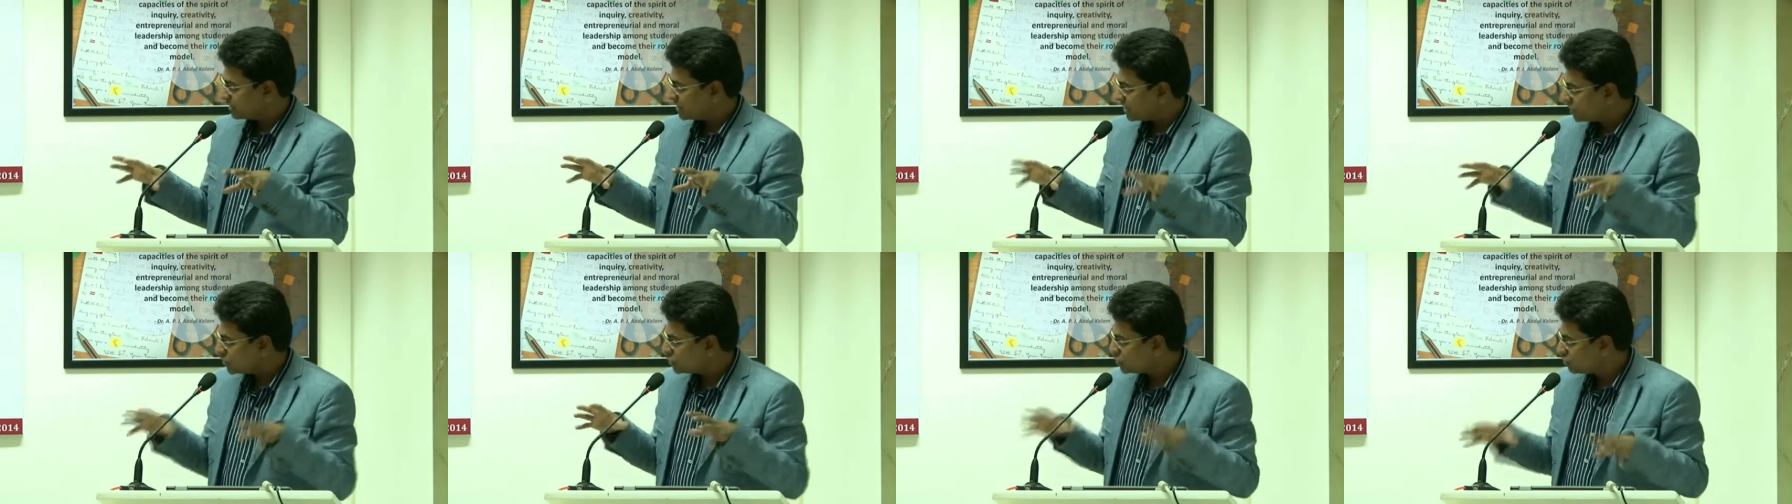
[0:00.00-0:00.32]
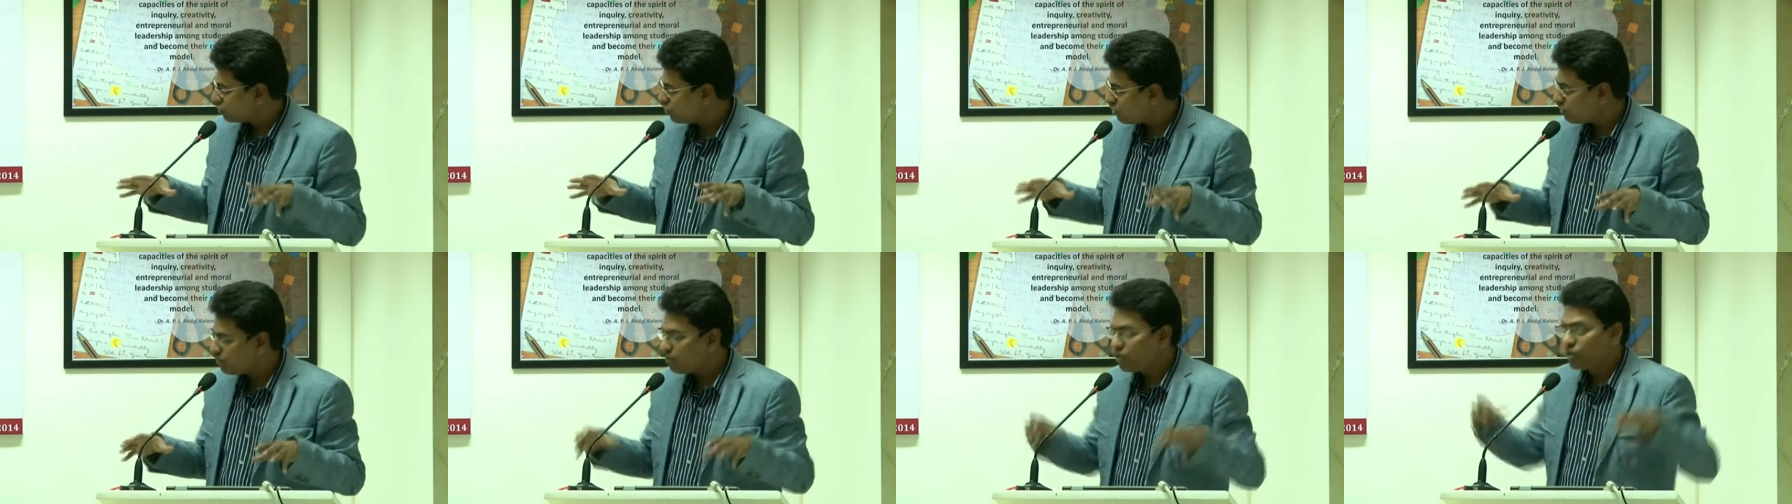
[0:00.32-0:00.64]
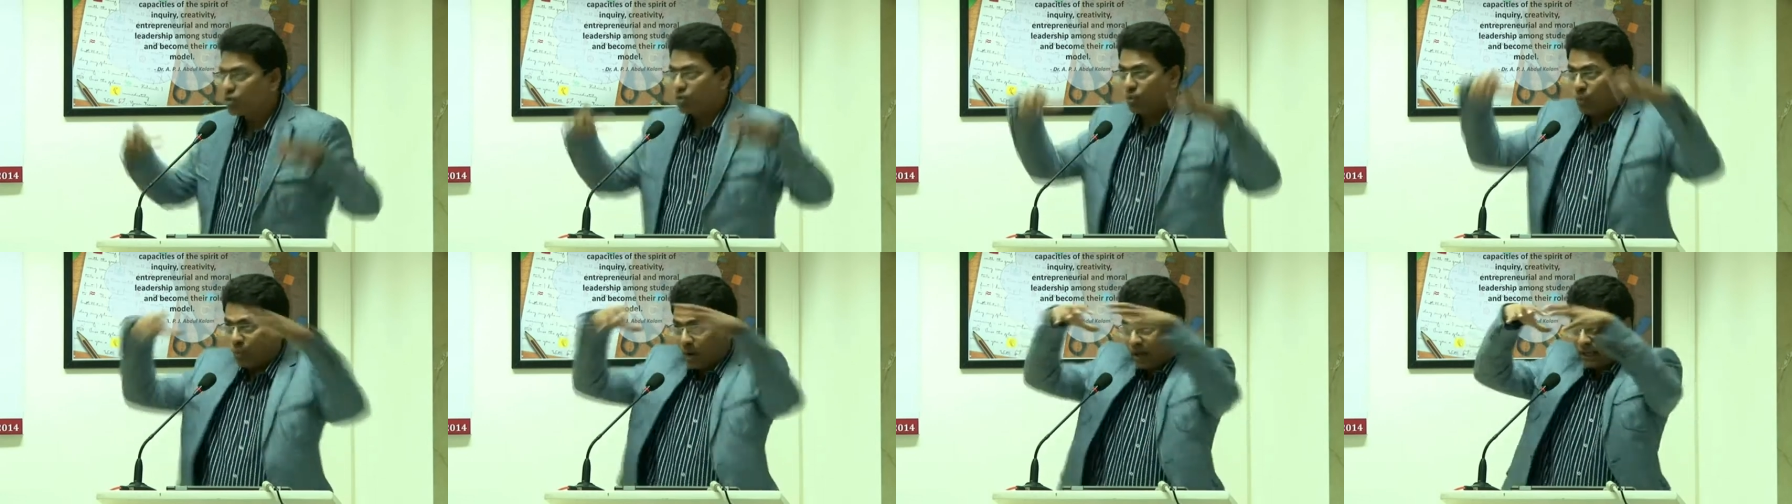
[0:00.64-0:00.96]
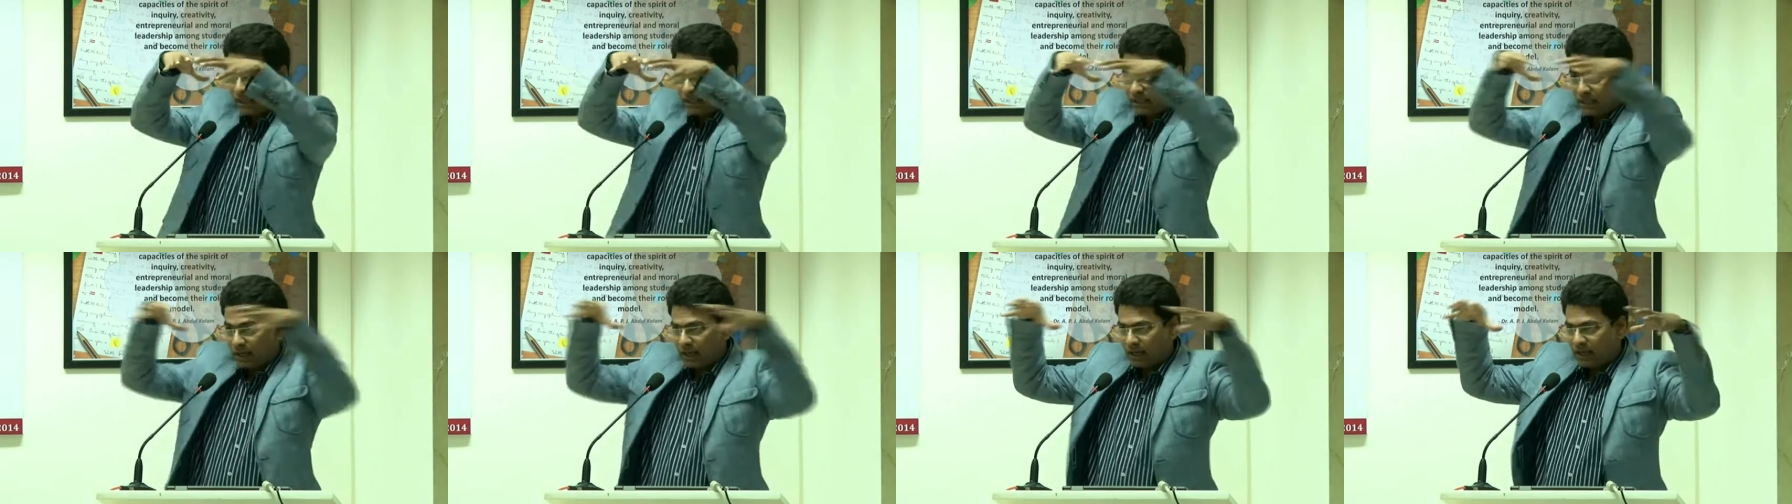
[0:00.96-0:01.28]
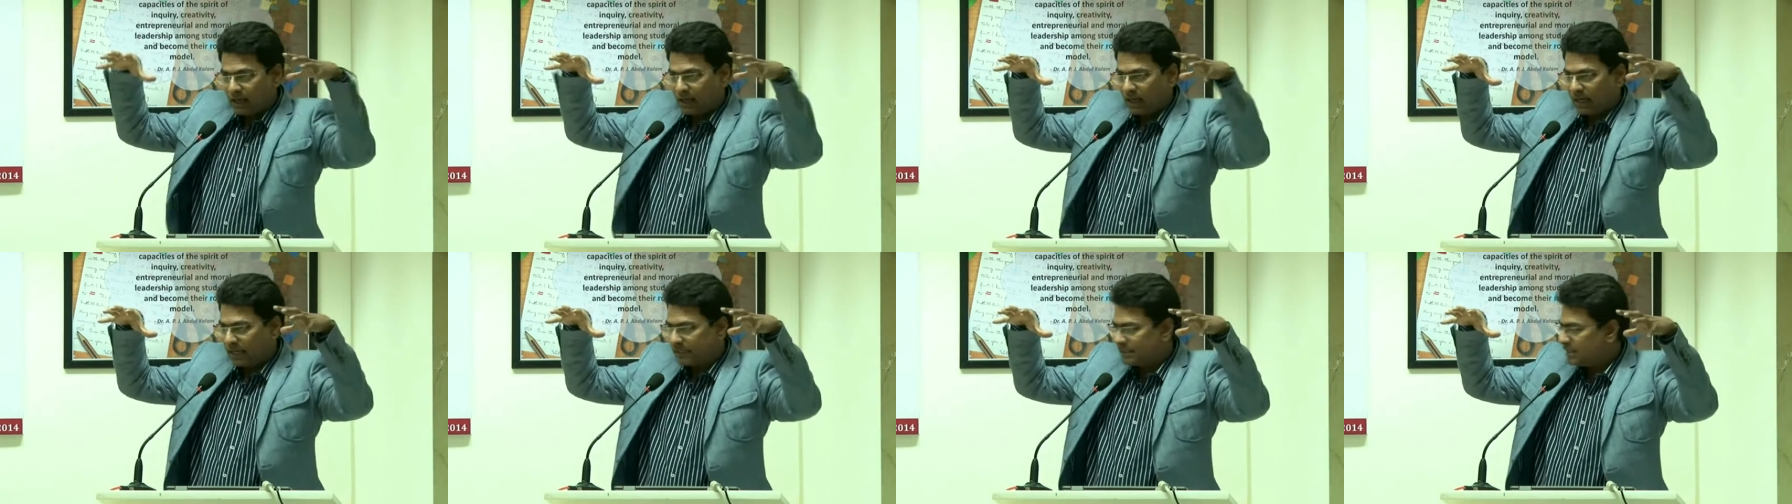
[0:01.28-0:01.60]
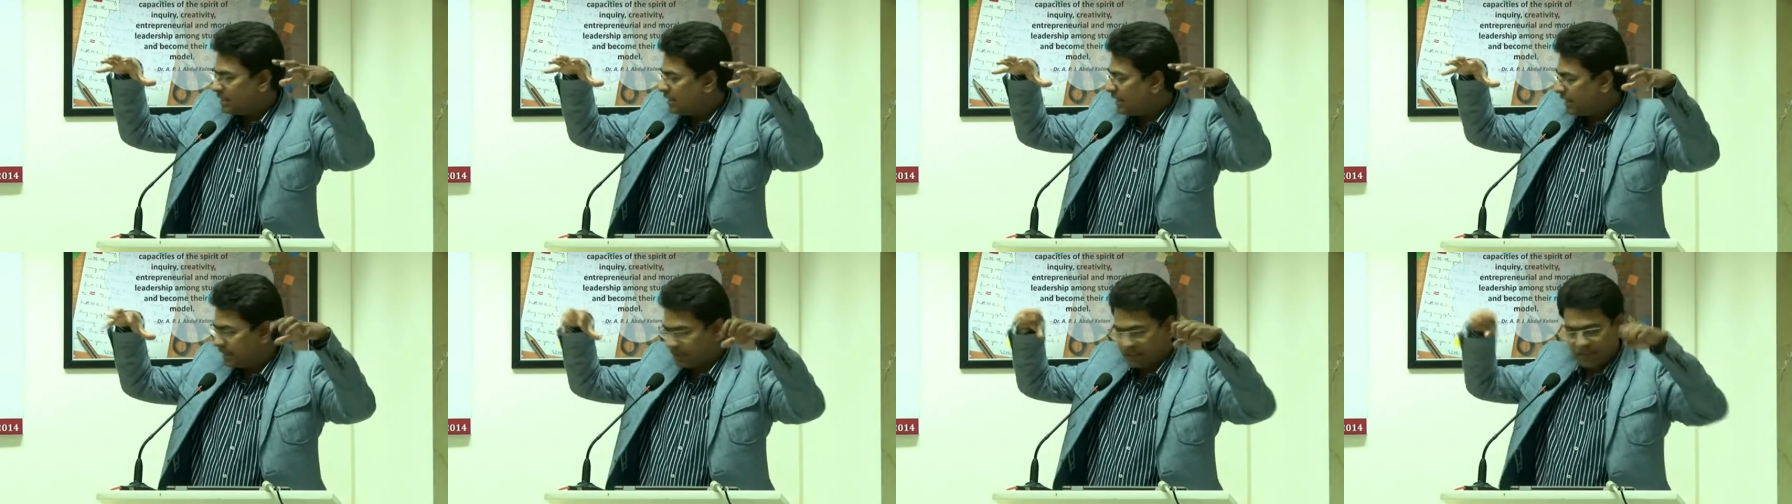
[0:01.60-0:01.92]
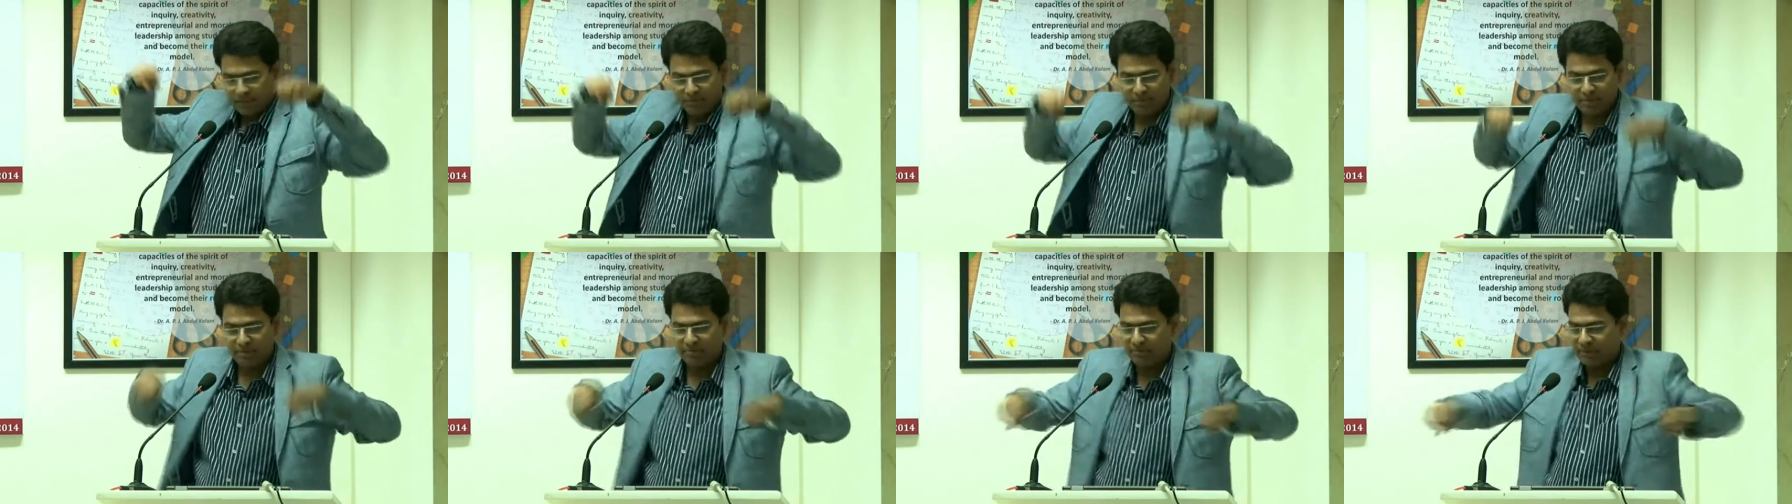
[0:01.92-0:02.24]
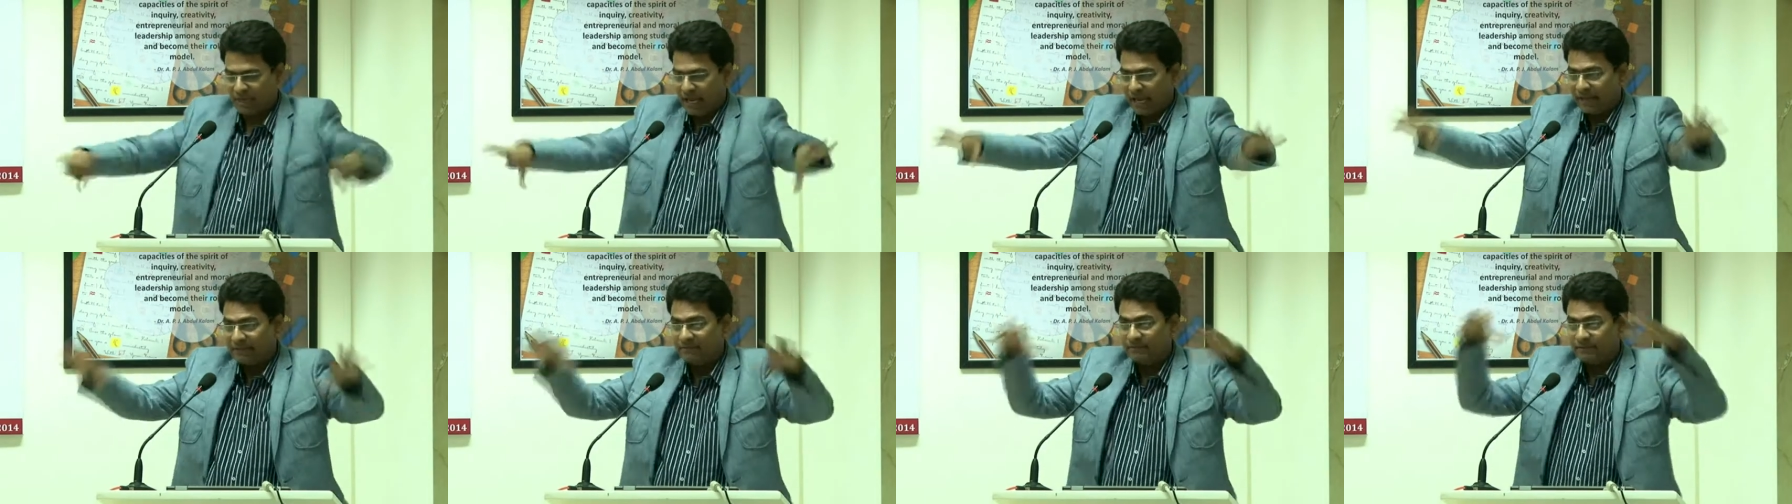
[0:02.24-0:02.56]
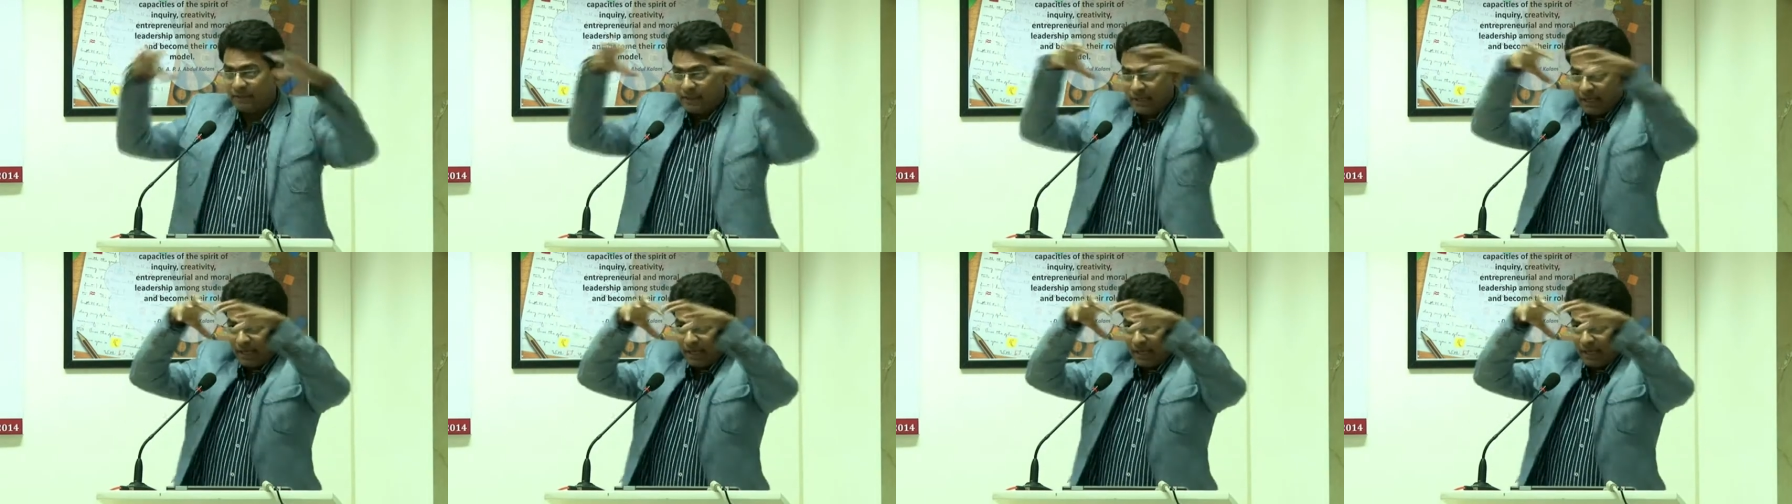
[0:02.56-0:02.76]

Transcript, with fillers: There is no more one Al-Qaeda and then people and,